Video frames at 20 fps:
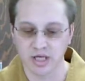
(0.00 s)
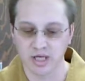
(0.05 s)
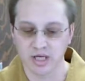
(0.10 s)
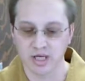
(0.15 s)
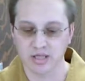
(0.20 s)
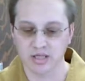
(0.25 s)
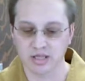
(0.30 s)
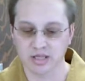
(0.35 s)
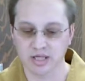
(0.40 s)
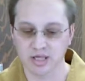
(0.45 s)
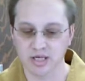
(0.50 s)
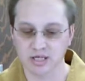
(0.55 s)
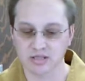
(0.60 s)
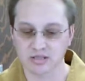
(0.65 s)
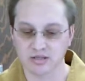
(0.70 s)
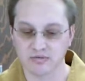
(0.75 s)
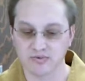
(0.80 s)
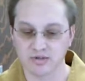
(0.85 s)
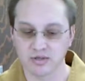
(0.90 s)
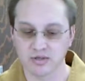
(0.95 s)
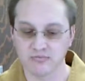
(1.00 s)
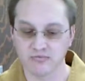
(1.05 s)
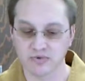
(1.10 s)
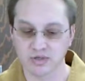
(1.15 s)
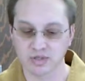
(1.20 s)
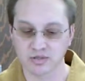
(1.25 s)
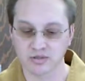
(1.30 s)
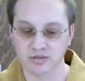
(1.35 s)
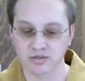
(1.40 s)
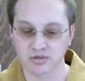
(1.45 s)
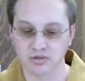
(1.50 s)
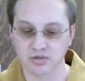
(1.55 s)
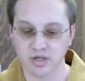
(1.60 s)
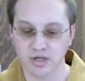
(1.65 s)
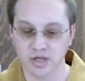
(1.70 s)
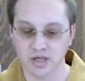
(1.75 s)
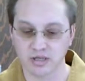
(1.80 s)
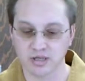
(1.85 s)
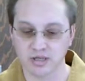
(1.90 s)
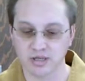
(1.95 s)
In the case of Venter
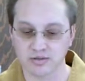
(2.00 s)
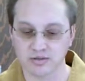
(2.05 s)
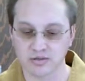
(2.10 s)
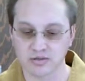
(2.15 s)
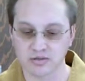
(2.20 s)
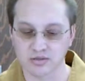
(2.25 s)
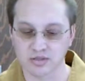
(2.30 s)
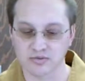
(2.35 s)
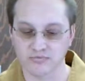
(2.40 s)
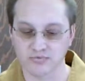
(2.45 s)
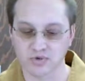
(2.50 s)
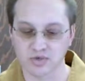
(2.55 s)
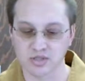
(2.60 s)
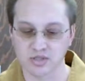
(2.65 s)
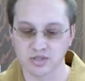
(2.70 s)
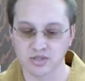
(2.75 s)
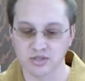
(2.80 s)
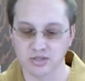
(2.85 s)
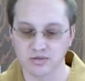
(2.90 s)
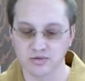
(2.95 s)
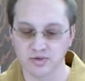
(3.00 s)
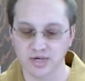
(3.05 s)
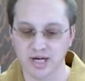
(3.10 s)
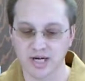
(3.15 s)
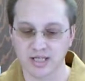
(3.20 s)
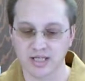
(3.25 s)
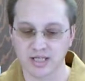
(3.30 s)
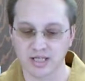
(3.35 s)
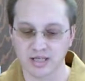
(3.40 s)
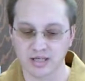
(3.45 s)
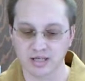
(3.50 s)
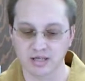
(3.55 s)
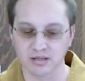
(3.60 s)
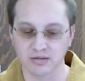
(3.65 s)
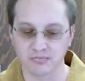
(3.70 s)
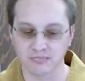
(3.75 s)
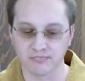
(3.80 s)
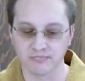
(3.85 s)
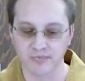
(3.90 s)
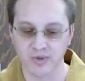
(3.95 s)
and others versus United
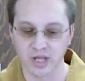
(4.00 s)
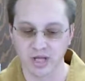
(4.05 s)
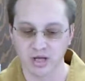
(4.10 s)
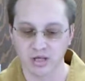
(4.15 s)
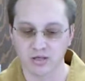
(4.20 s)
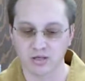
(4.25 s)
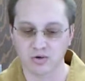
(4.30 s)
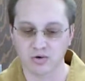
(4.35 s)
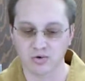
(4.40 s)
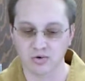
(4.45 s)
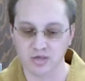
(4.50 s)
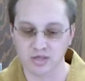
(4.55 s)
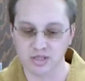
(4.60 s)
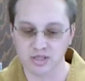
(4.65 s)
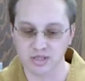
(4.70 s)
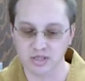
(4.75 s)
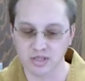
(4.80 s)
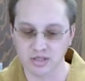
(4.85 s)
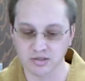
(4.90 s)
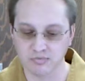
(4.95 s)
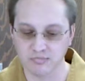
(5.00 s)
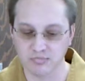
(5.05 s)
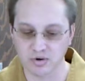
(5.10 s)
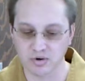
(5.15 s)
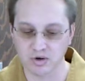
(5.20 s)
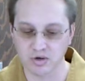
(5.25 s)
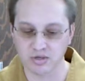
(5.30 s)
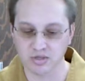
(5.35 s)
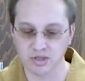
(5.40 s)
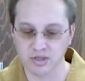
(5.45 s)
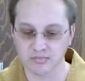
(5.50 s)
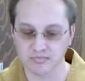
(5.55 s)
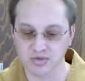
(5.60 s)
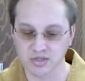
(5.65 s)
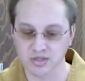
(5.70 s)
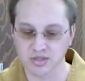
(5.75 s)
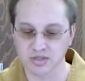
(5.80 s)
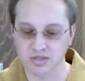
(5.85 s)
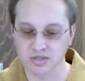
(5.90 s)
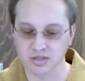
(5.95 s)
Kingdom, the court essentially barred the
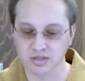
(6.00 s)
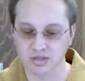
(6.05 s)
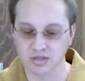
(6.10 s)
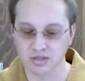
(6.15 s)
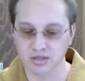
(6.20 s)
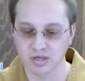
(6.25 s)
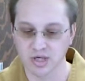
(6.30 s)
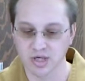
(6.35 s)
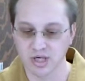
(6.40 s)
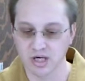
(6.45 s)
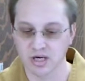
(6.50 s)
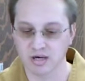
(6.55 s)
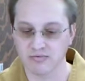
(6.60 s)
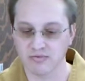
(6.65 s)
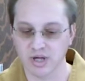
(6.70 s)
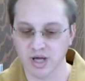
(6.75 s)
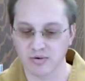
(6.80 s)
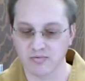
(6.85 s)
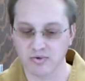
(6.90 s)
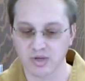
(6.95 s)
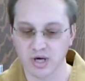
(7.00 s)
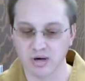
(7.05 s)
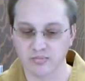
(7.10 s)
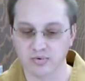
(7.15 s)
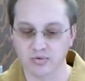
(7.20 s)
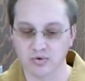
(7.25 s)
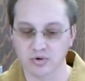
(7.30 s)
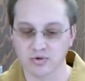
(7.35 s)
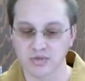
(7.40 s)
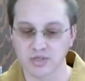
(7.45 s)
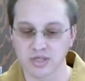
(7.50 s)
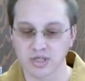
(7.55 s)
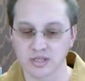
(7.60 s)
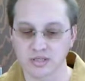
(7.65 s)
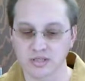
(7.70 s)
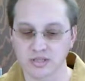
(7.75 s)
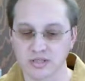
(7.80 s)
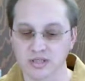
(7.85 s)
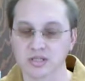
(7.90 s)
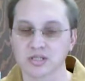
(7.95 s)
imposition of life without parole
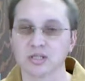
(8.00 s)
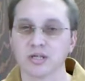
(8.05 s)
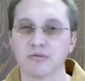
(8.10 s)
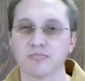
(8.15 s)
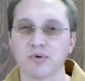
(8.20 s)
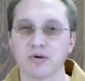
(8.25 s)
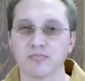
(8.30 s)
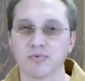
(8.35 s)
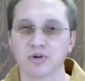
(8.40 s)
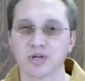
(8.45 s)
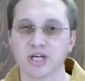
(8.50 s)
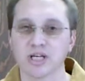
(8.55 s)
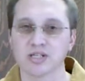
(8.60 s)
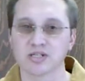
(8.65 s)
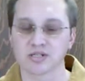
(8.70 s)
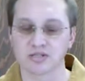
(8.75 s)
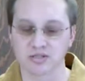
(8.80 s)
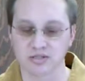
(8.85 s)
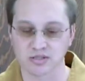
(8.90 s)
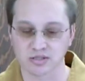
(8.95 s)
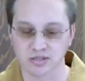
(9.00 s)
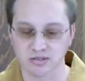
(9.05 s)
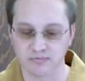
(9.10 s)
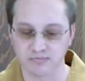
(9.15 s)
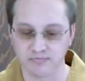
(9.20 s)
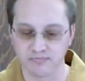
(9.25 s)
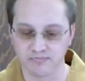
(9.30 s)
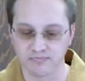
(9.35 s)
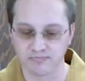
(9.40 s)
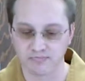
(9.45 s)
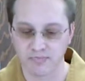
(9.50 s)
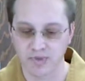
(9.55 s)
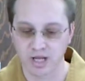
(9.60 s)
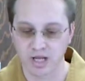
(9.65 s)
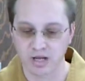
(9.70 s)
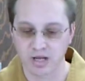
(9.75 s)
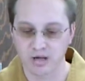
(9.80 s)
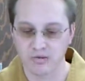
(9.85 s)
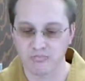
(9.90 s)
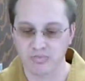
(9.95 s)
sentences in member nations.
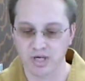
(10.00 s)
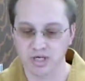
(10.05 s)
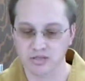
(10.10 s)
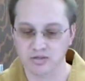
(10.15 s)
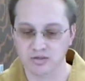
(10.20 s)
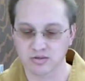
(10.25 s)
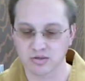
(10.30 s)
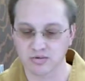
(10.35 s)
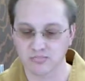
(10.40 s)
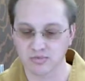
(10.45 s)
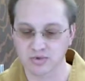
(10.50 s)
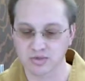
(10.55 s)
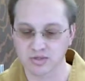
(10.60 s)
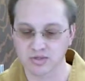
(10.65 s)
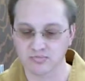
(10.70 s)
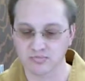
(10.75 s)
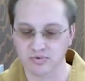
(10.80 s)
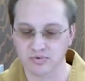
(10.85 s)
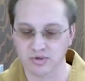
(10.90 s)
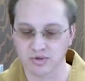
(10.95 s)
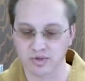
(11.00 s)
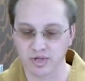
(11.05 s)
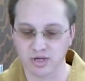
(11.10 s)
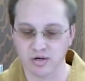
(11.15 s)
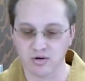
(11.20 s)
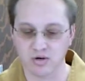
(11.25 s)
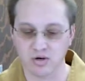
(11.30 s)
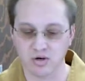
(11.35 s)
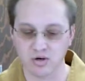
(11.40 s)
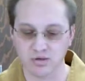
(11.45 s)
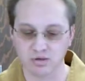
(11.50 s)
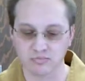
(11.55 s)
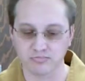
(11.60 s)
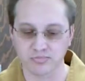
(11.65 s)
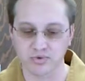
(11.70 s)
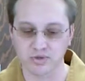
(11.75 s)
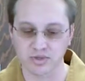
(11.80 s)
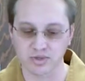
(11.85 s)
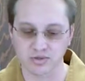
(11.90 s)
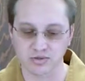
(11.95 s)
Based on the principle that all
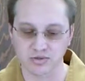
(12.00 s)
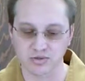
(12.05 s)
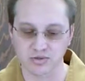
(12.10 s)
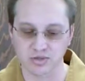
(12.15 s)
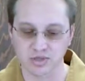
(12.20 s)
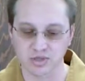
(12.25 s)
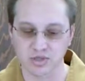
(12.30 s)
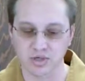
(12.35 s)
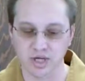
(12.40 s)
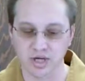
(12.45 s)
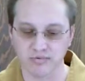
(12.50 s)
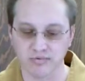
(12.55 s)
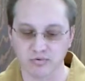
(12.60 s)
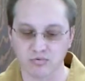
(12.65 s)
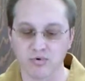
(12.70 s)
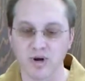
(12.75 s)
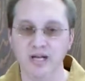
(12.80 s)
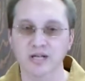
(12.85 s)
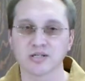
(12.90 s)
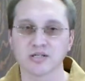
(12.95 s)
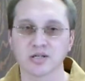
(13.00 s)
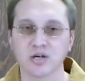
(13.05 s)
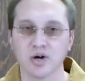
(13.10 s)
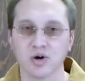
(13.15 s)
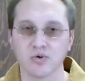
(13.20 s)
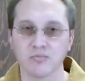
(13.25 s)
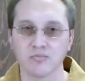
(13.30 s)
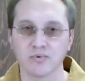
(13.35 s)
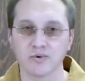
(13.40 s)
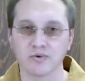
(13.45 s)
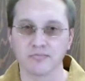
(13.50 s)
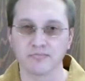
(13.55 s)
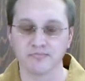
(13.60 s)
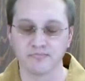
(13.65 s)
prisoners should have the right to hope,